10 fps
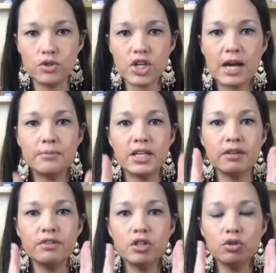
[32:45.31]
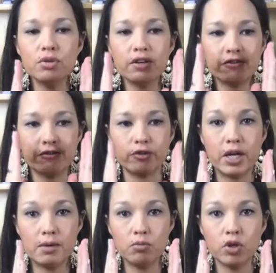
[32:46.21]
I'm giving you the
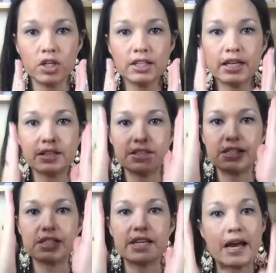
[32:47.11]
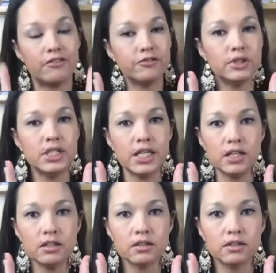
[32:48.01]
framework, like the scaffolding.
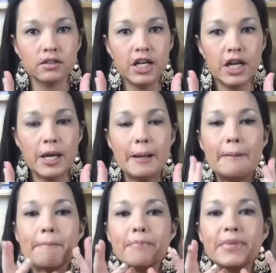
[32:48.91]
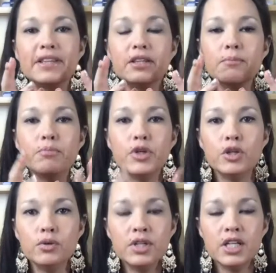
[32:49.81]
But the
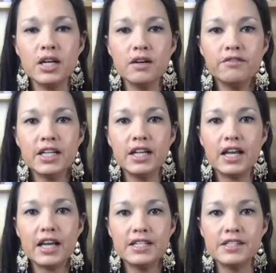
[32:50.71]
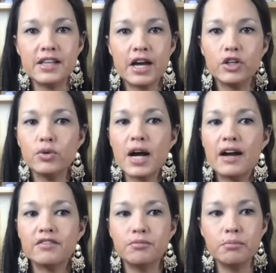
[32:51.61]
beauty of it is that you
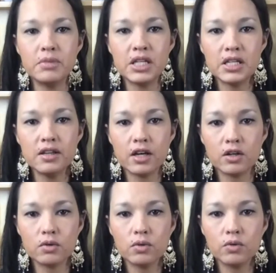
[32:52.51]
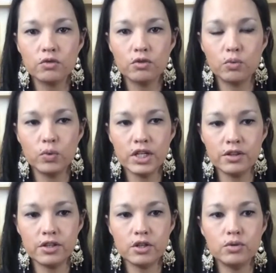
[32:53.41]
have me there with
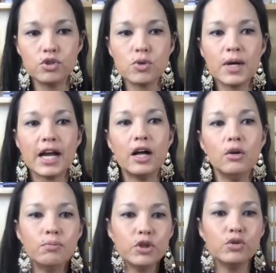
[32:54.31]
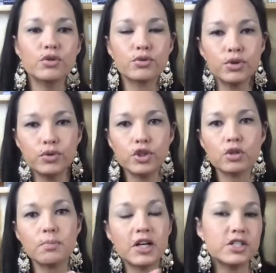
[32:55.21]
you to help you through your
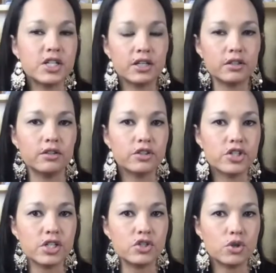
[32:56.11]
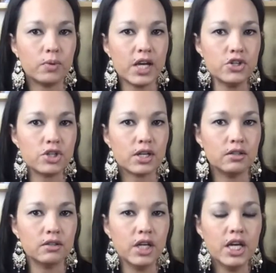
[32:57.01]
particular situation.
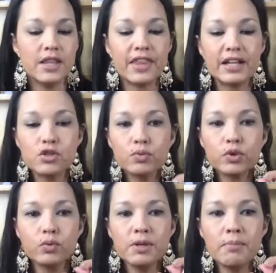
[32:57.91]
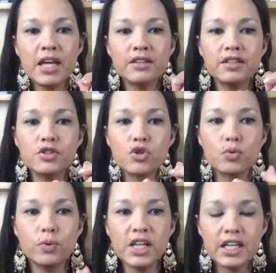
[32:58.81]
That's where we make the
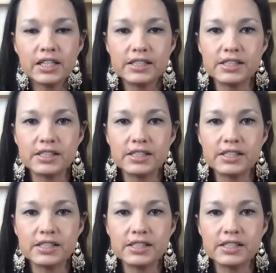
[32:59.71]
tweaks.